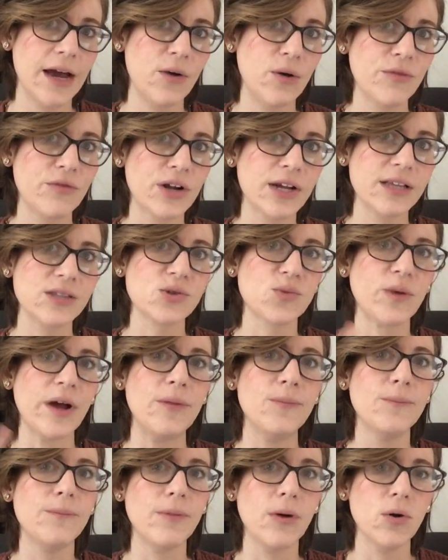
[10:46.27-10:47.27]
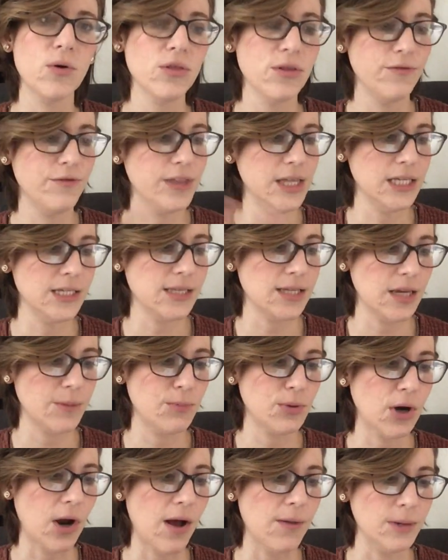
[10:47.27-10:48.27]
however, gets around both of these
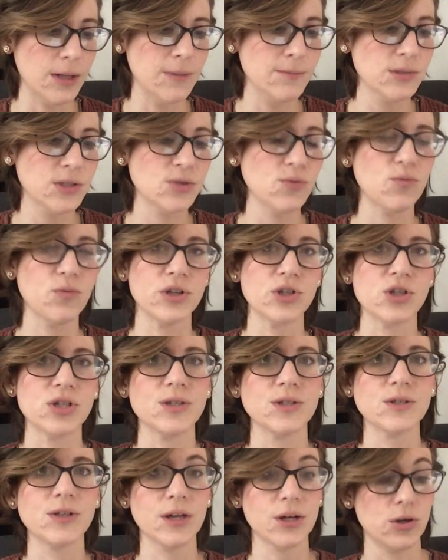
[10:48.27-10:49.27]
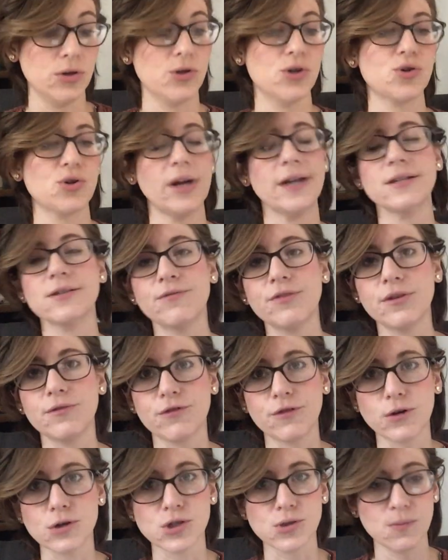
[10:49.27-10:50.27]
problems, which is the constraint of the
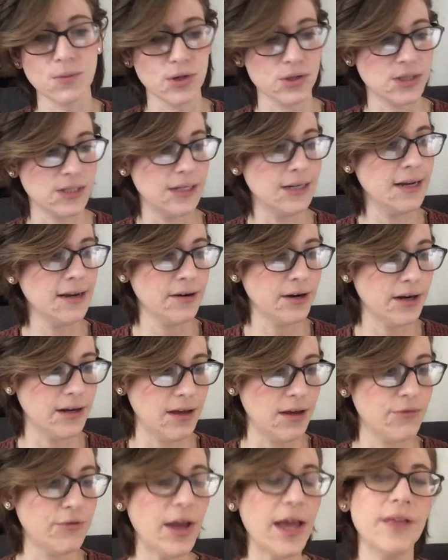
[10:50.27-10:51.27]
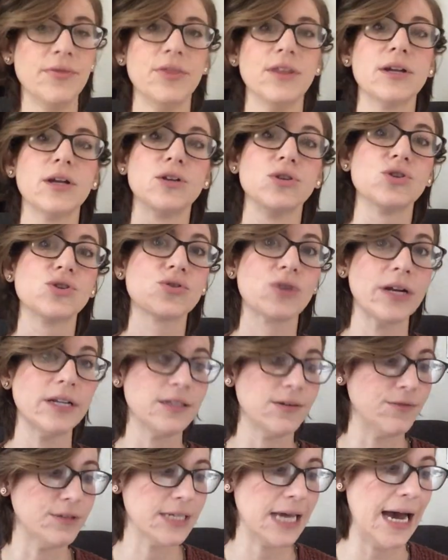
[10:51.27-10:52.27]
first person narrative and the
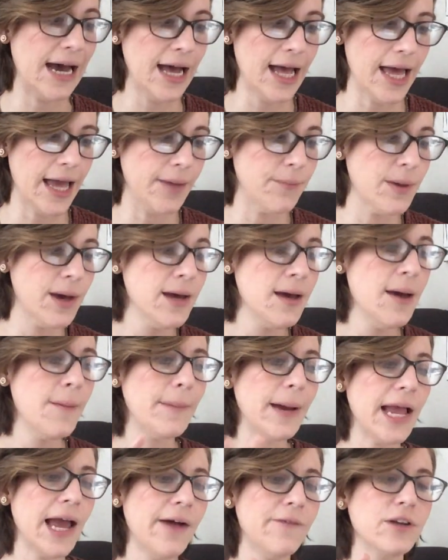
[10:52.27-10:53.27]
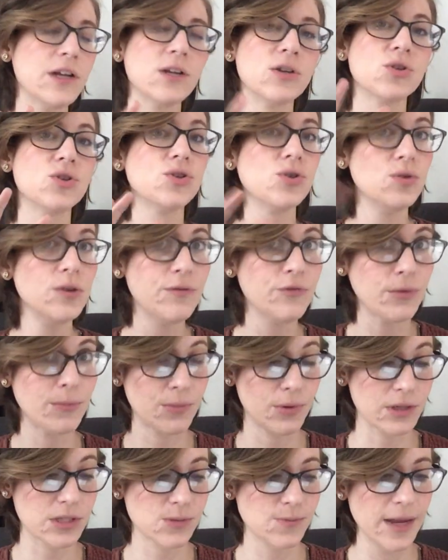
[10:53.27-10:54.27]
constraint of time, by having two
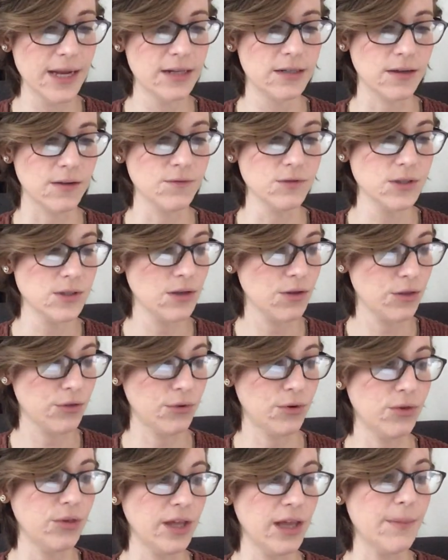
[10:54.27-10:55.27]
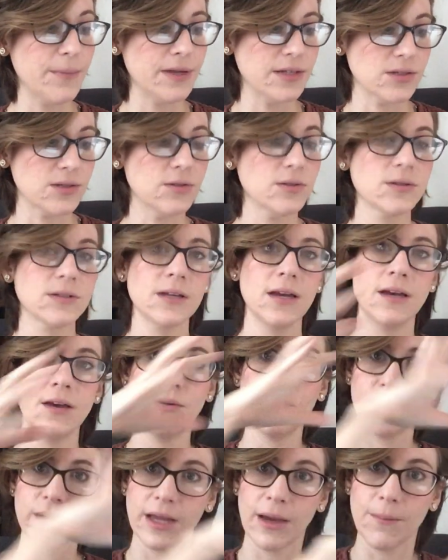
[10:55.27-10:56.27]
different perspectives through the epistles.
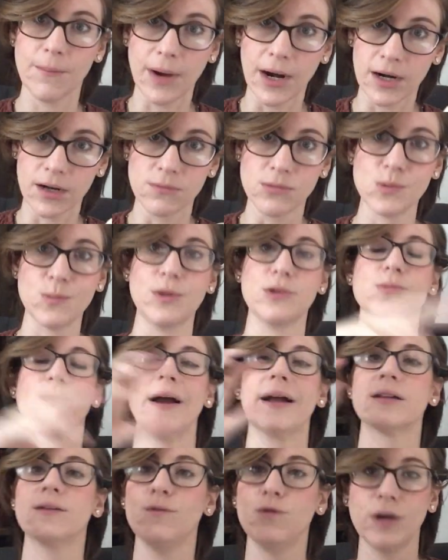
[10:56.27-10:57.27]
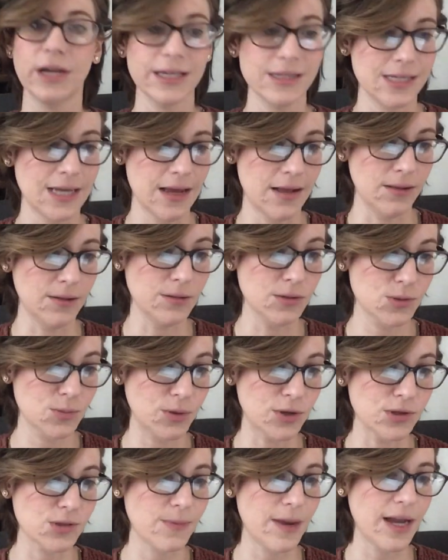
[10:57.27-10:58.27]
We get Markham's perspective, we get Helen's
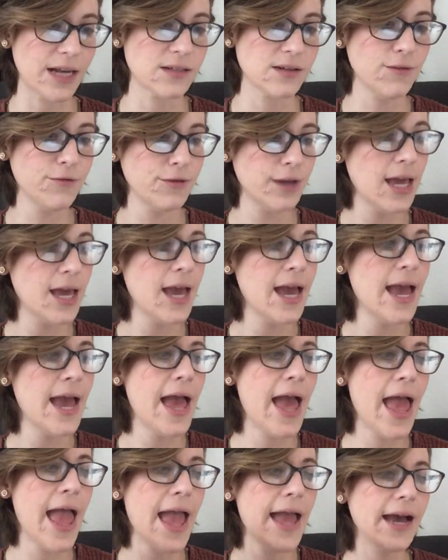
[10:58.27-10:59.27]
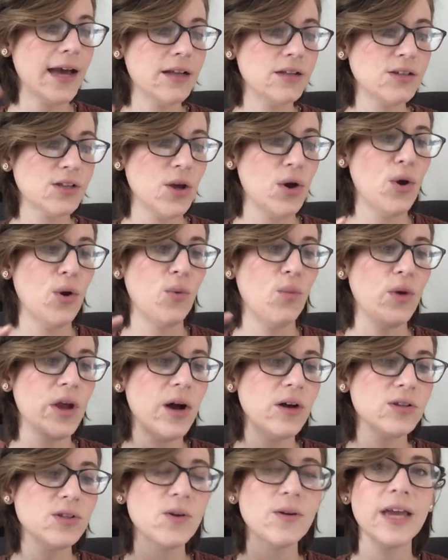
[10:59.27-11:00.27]
perspective, and we
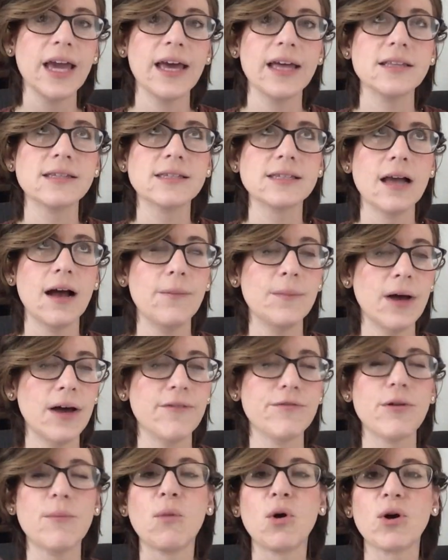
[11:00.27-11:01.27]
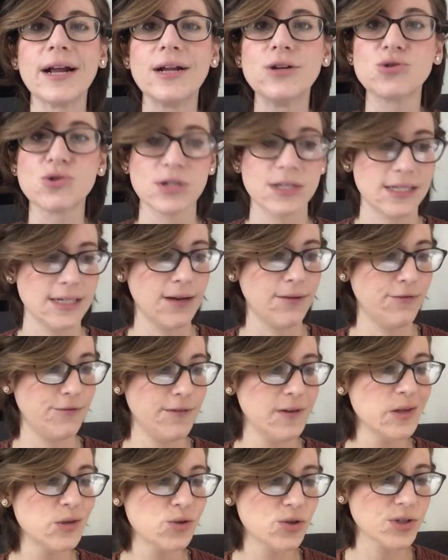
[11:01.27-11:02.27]
also get some of the interesting
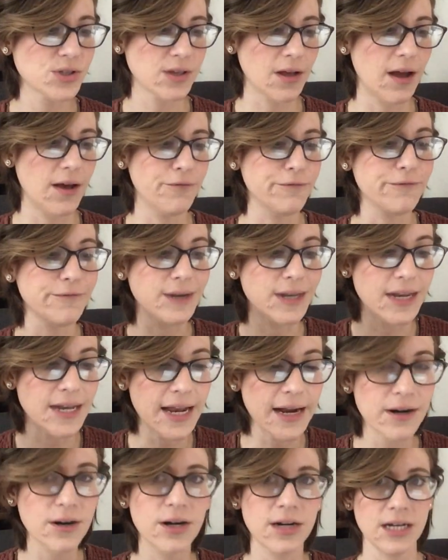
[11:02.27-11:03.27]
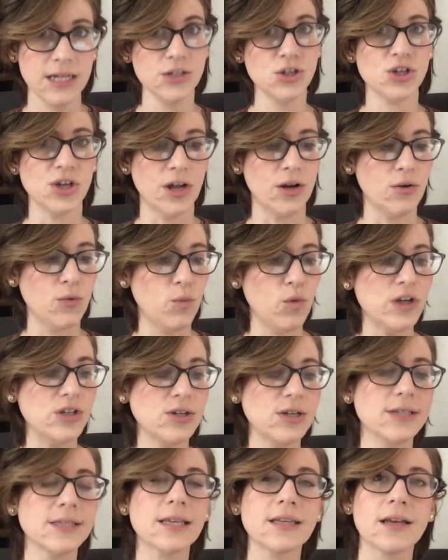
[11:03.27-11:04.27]
features of narration,
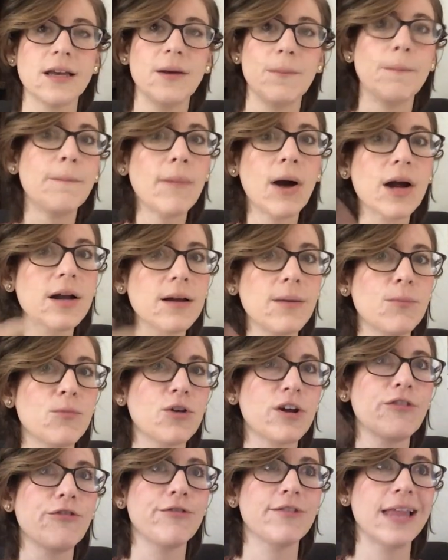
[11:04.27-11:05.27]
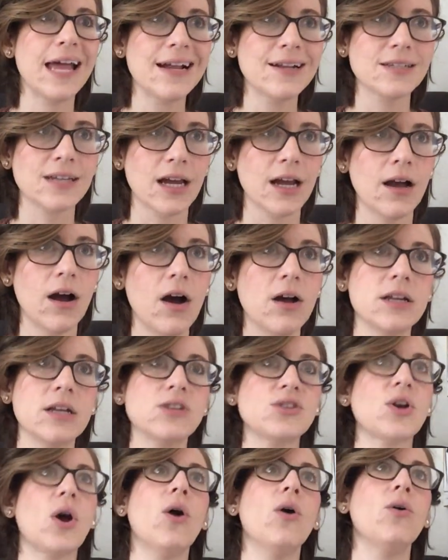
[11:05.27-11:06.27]
which is Markham reflecting on
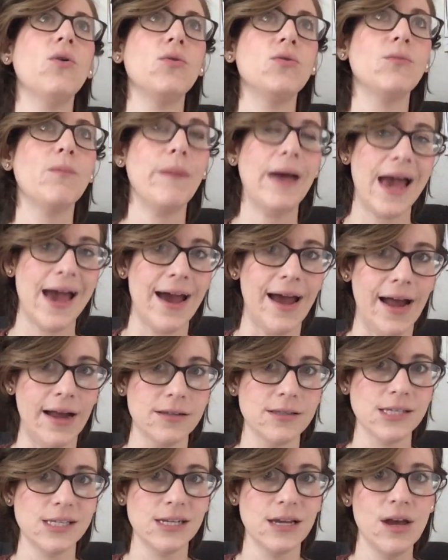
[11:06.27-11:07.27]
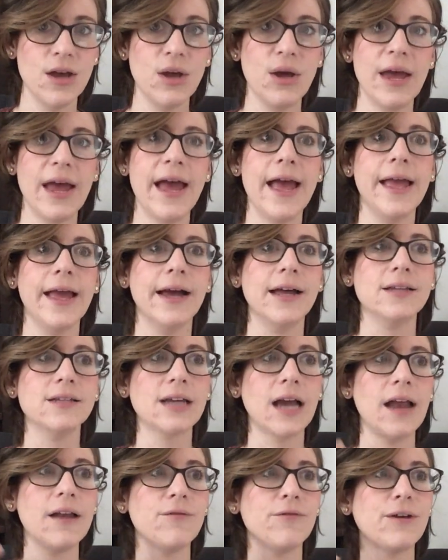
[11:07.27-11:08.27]
his own past and
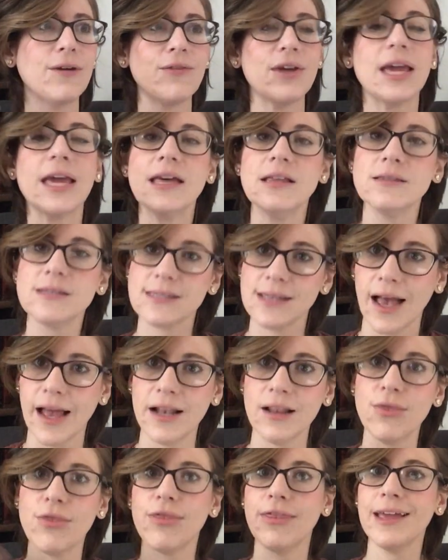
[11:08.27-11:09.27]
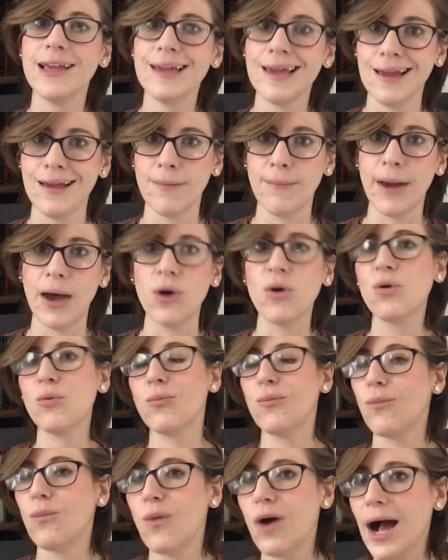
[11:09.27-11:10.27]
kind of giving insight and thinking about
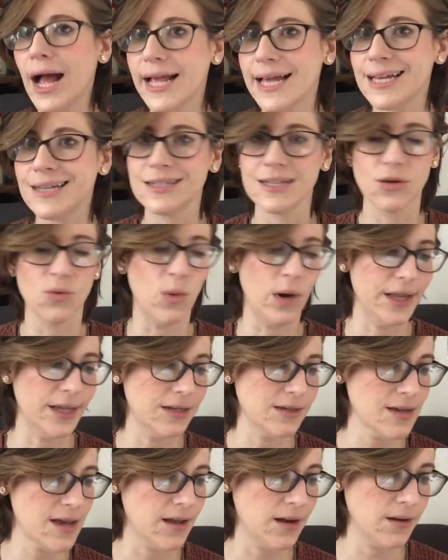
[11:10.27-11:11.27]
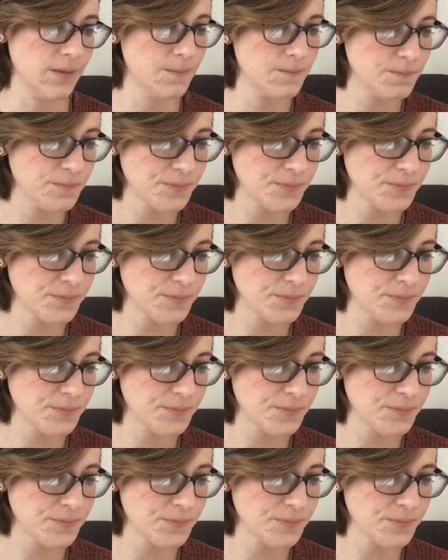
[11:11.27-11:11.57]
why he did what he did.